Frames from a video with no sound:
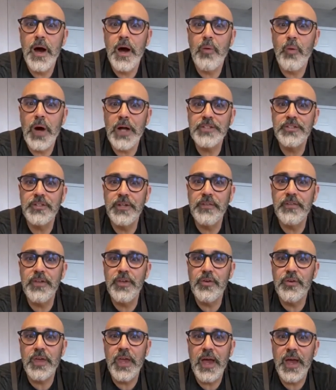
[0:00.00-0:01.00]
Watching in
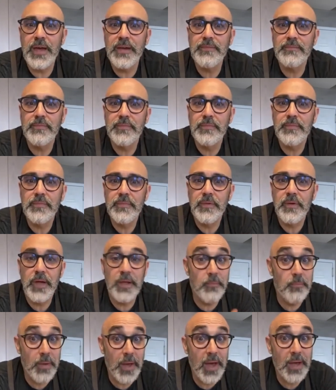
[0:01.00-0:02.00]
the UK,
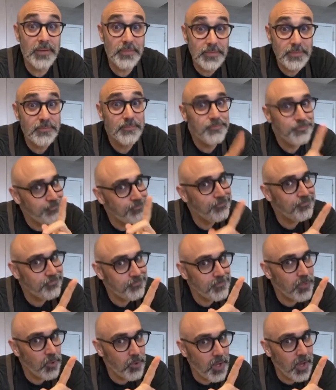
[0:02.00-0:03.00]
in bed.
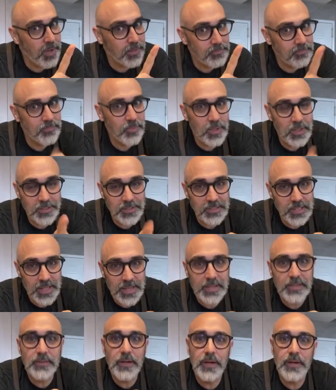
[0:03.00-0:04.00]
Okay, well, it's
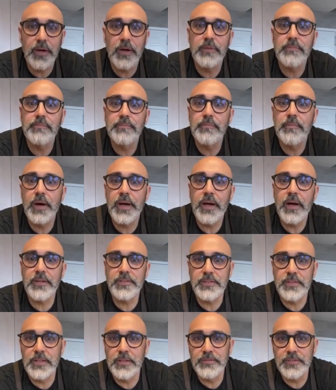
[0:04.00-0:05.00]
late, I know. My
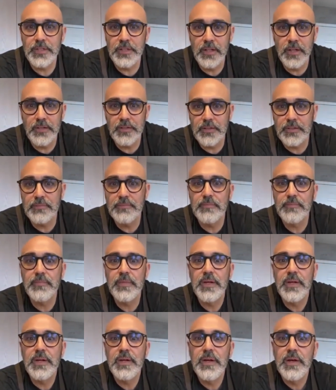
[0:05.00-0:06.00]
cousin lives in London.
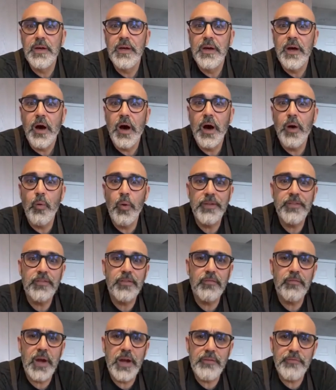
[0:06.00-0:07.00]
What's the
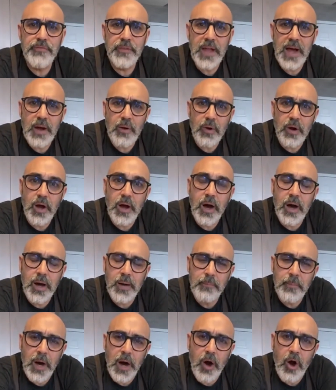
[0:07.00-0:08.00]
right flour?
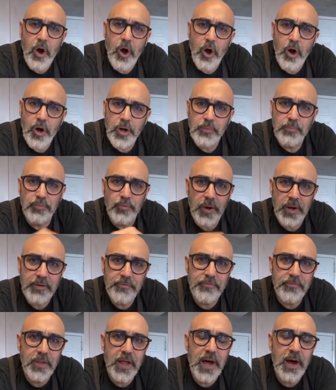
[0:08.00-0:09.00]
A hard bread
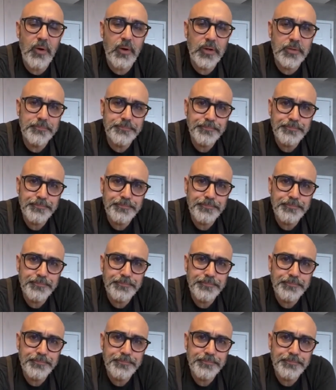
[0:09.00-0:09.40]
flour,